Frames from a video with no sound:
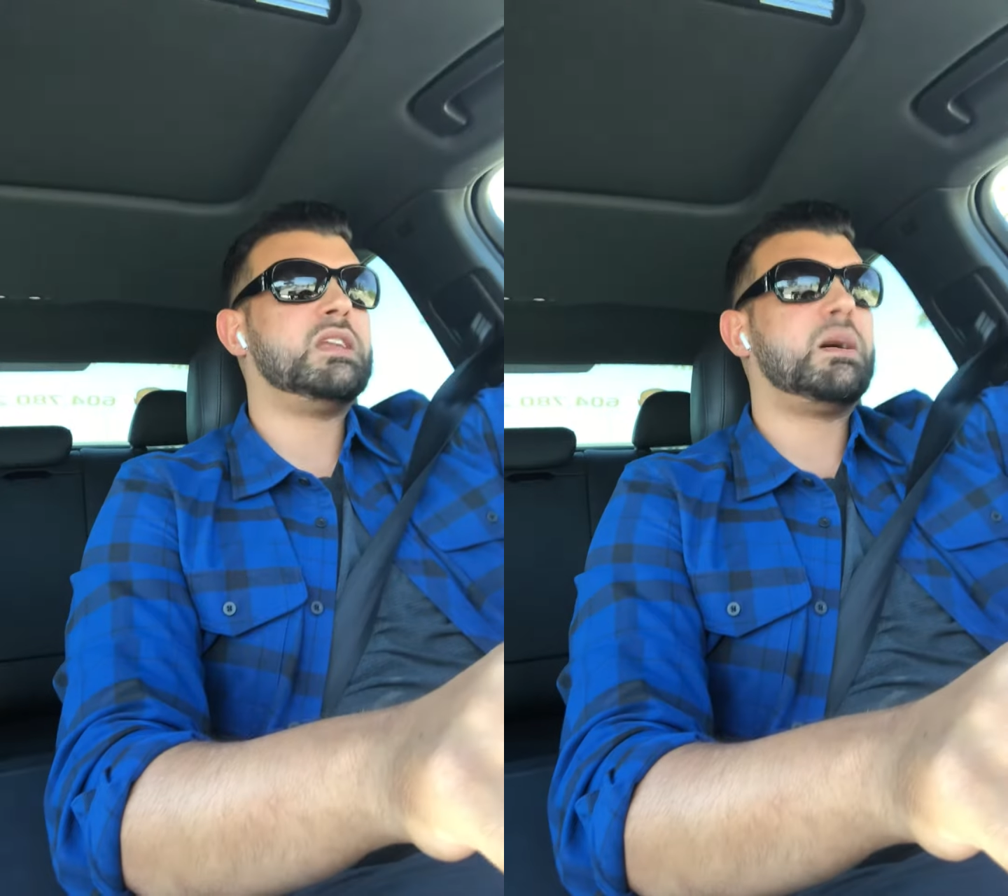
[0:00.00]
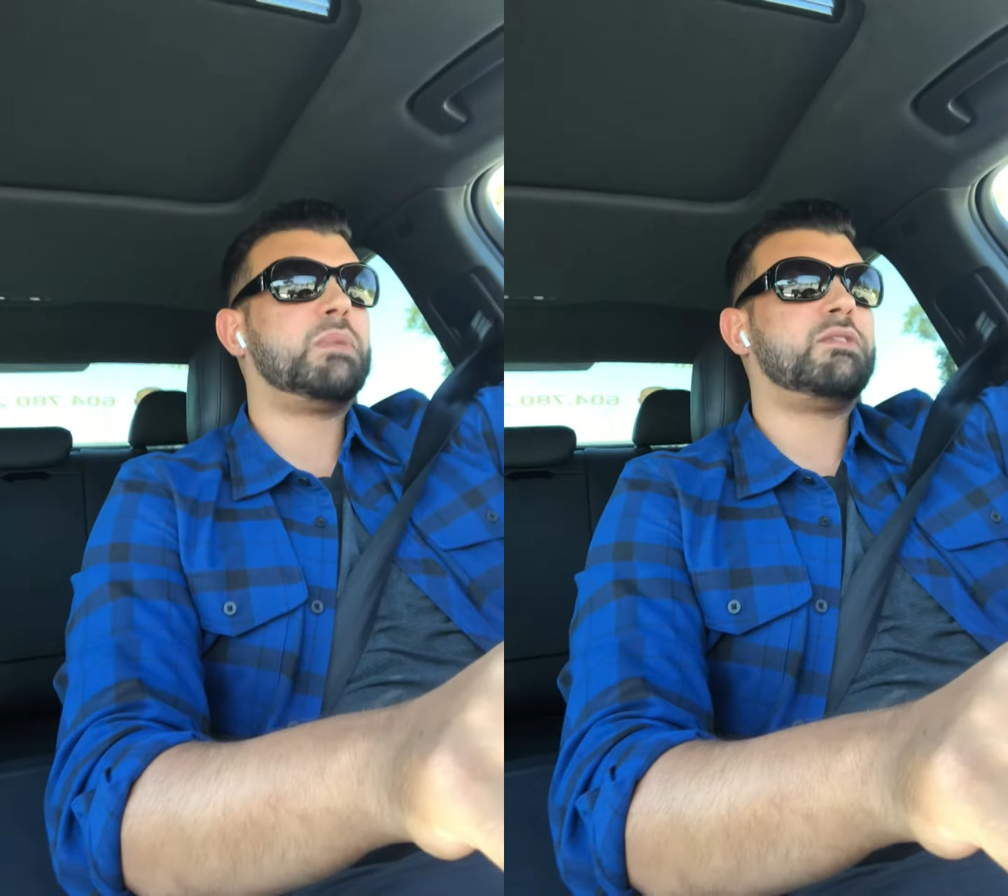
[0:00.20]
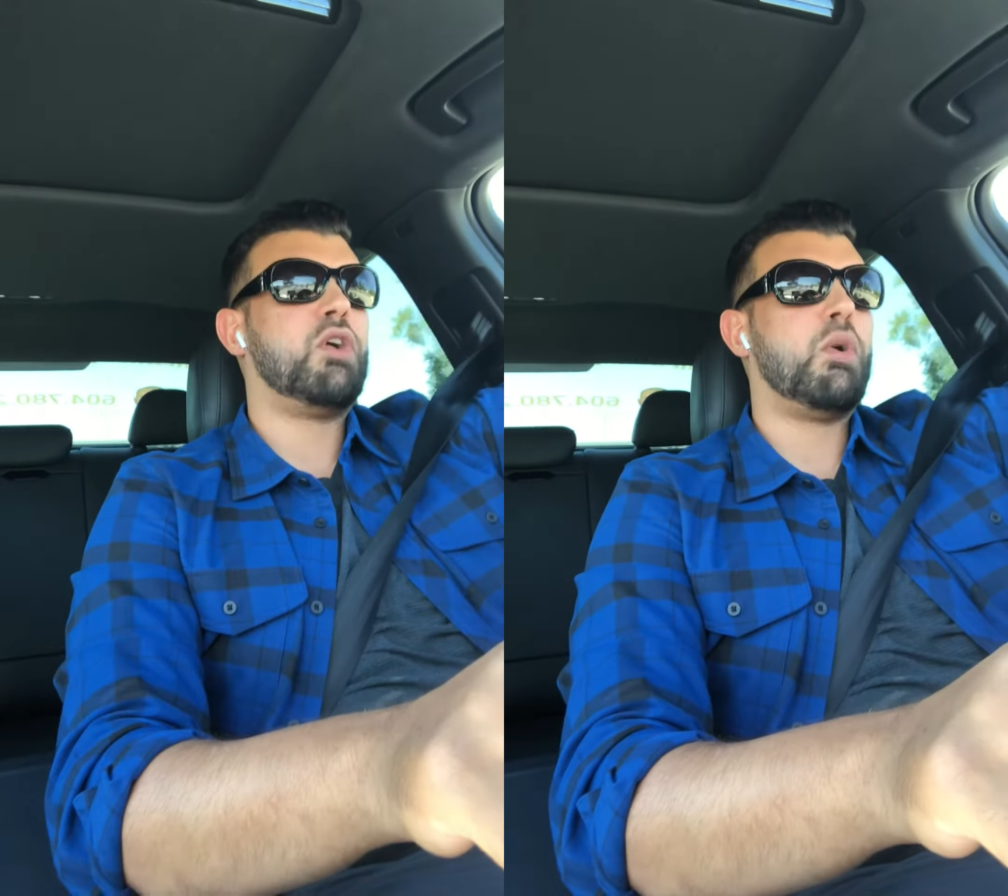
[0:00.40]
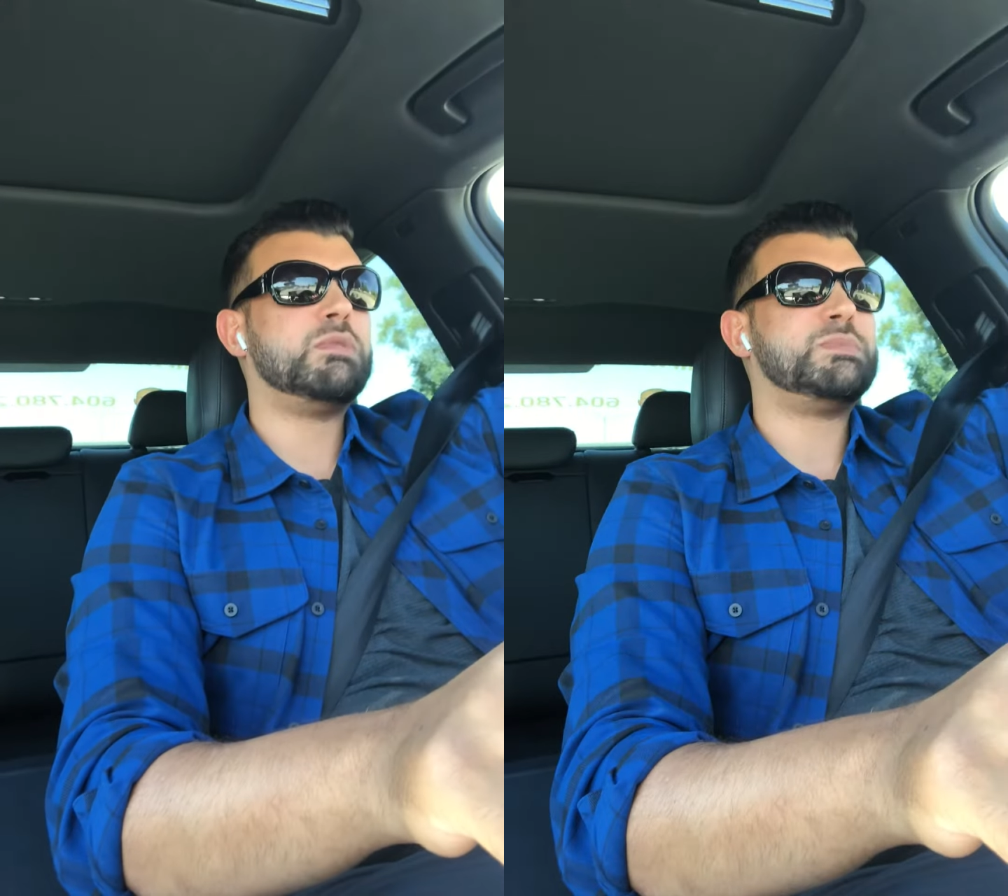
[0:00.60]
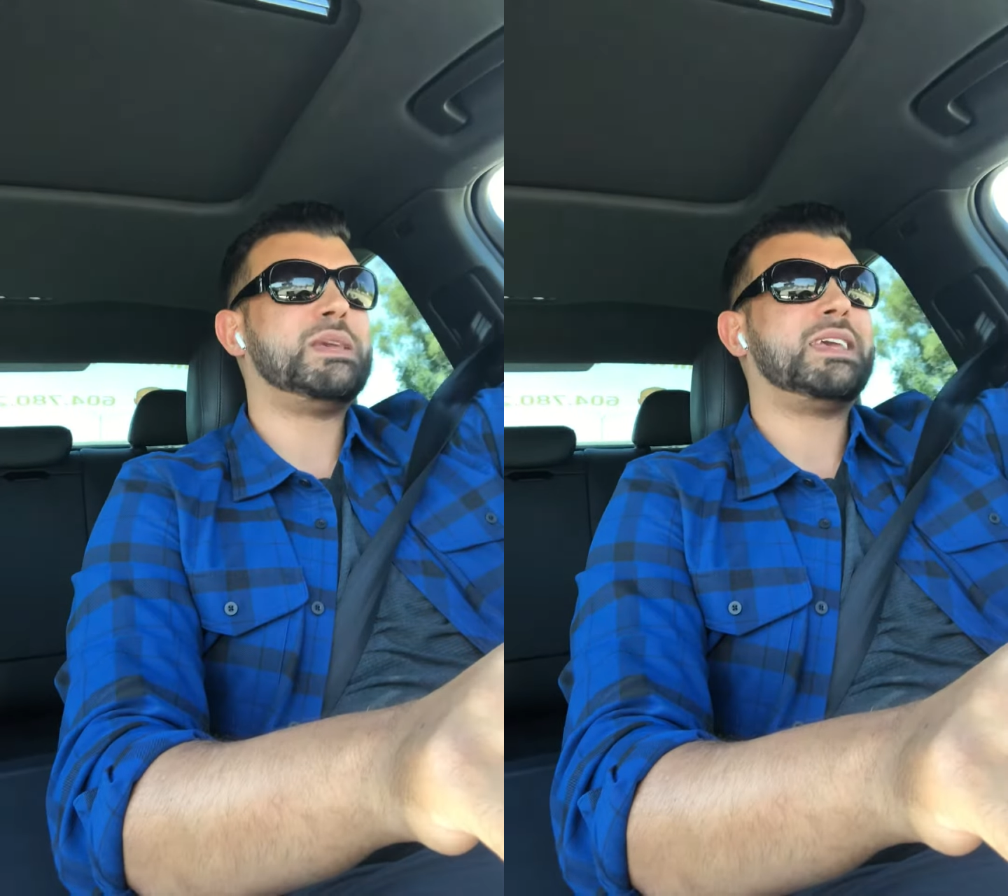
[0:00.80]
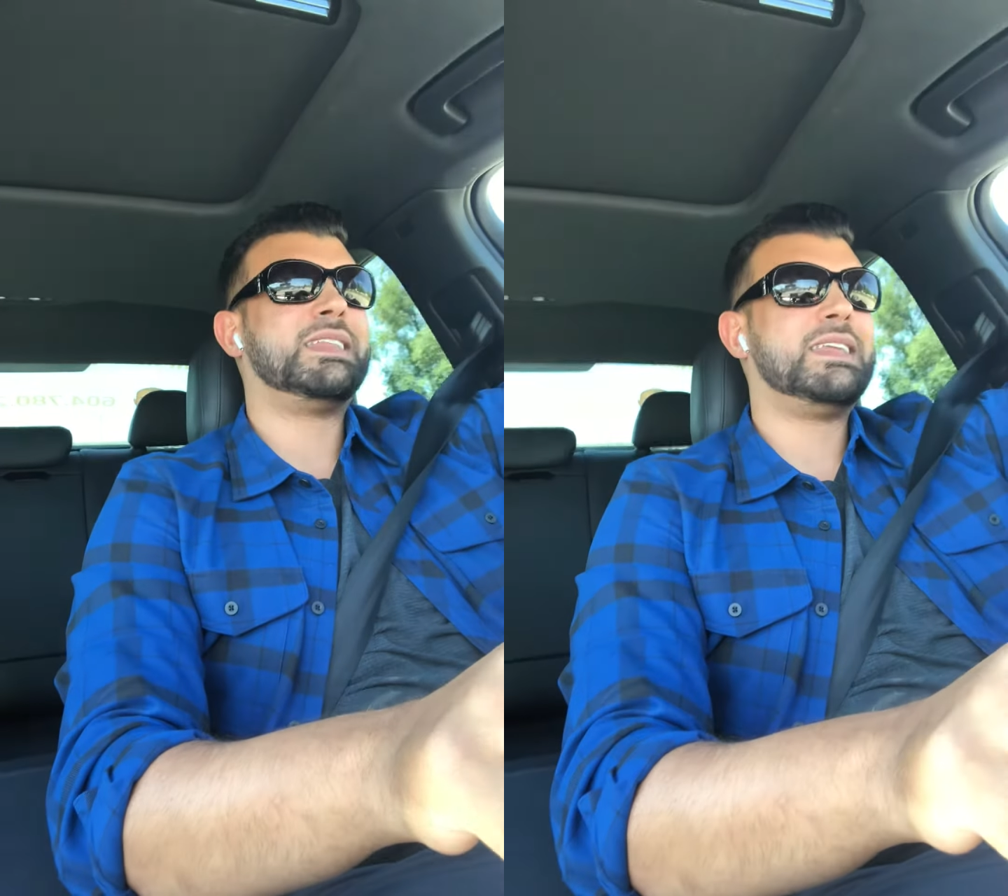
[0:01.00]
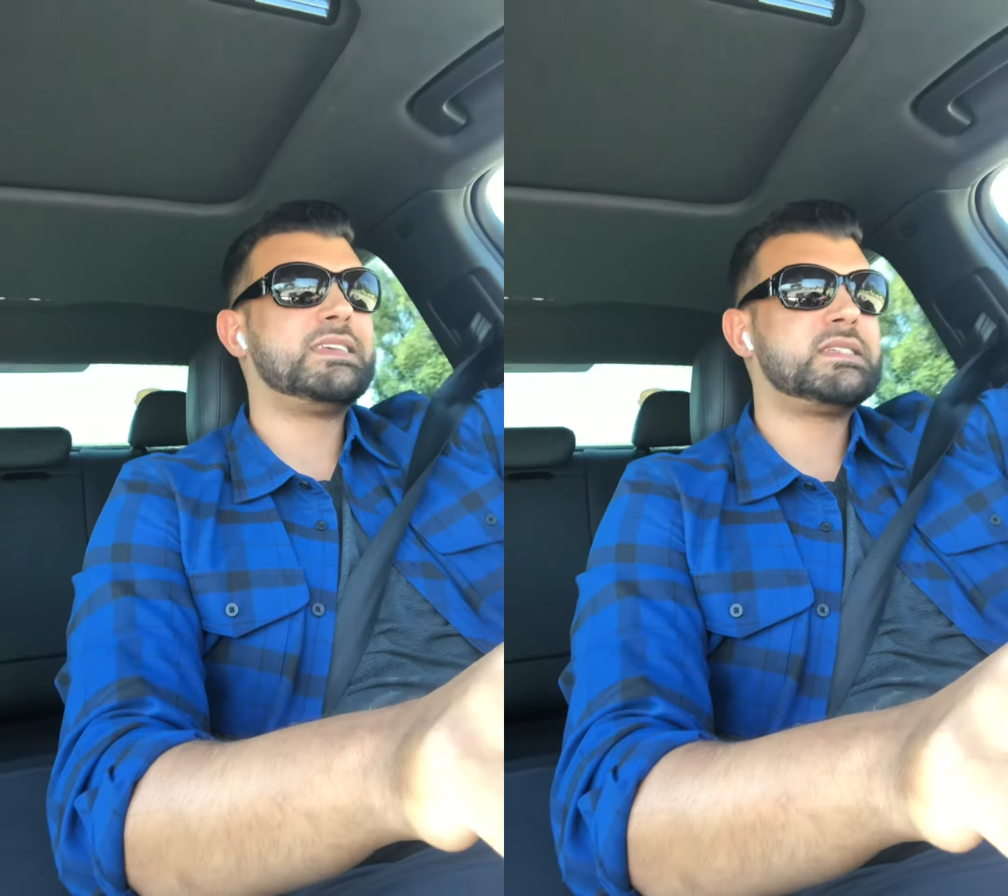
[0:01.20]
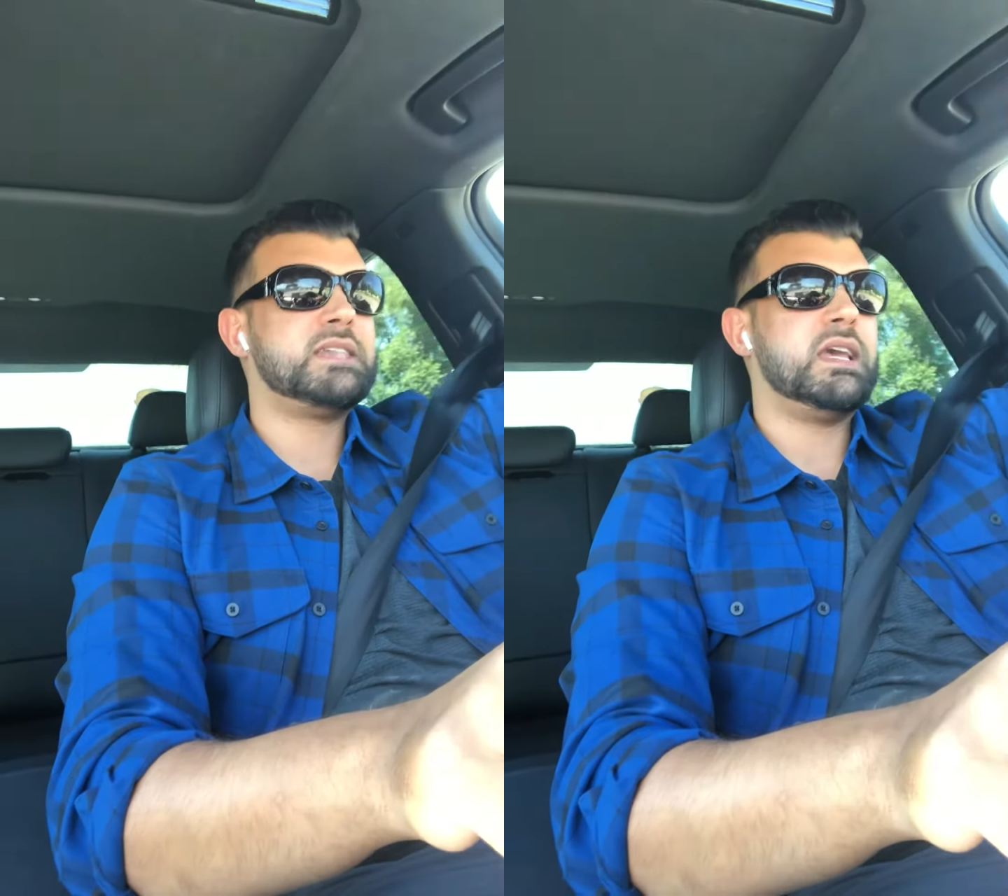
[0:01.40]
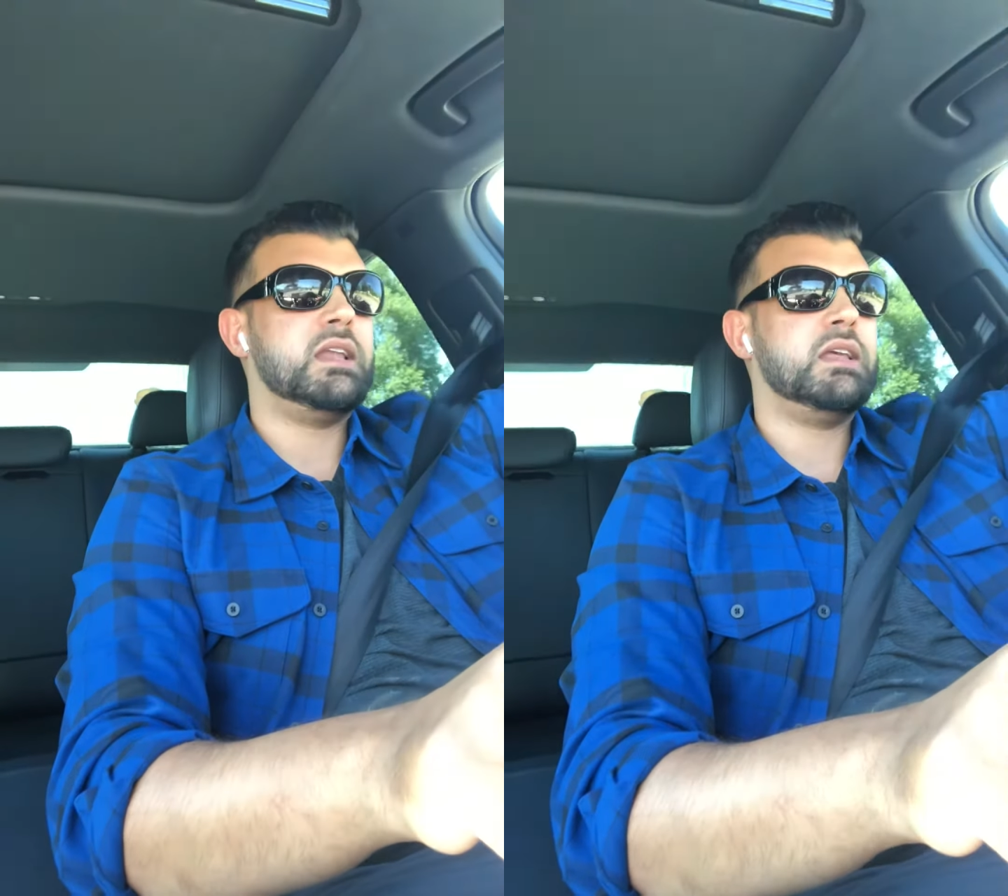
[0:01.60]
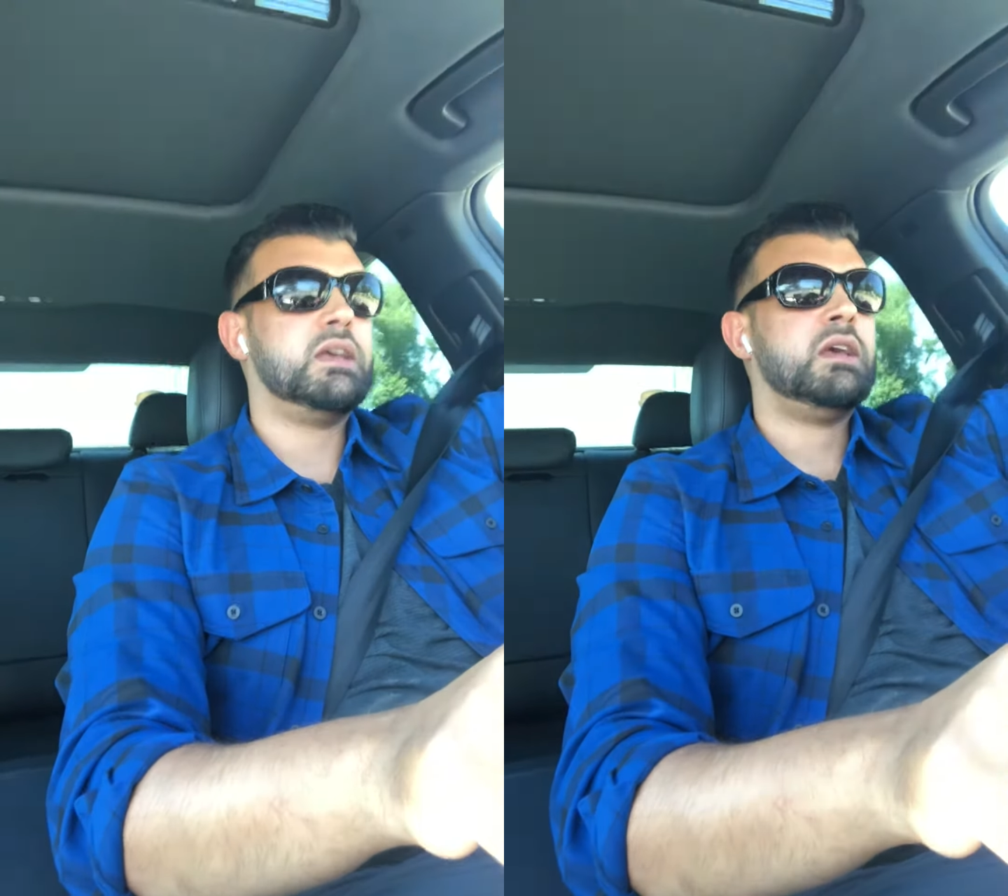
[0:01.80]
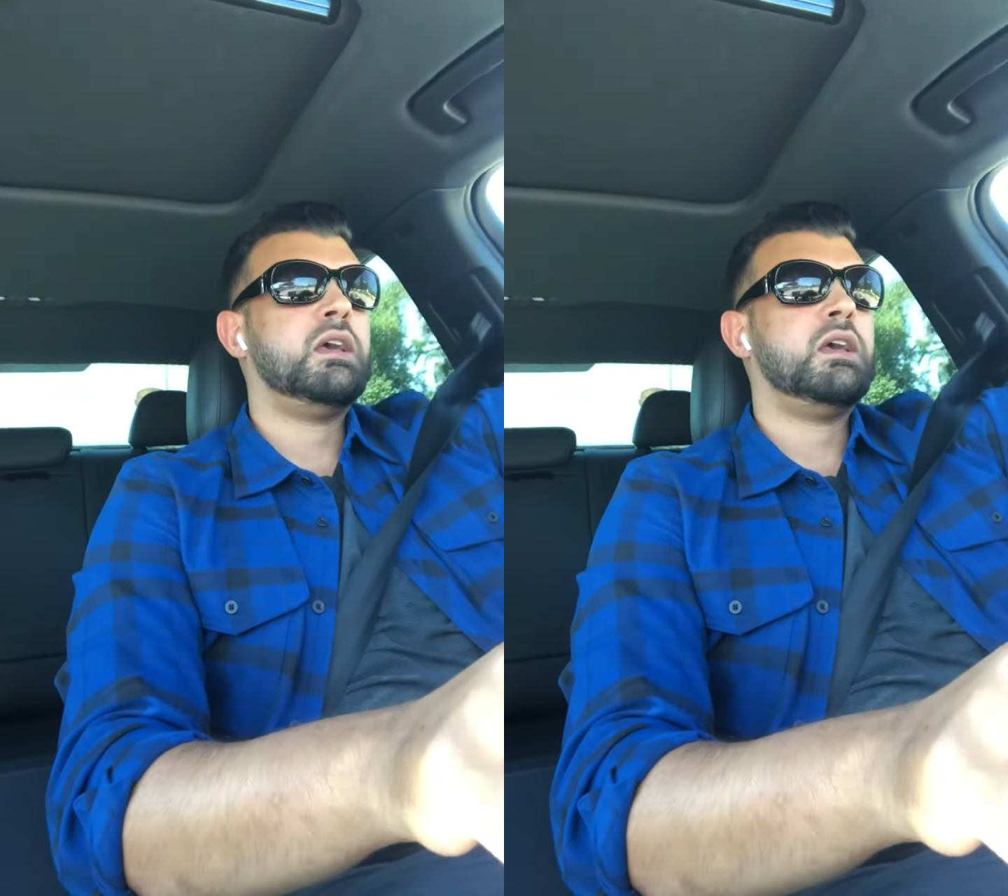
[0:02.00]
number of homes being listed